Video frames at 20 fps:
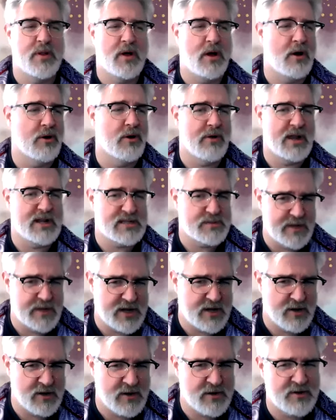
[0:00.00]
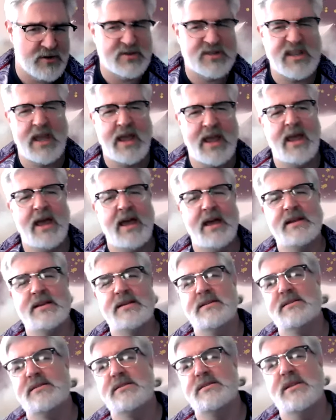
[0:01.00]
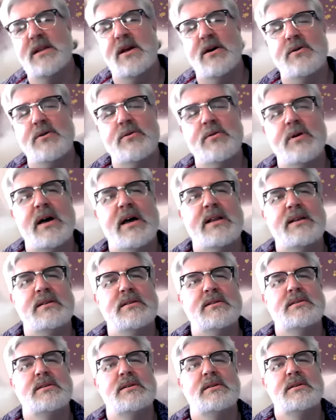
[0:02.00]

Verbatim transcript: are great speakers and, you know, and,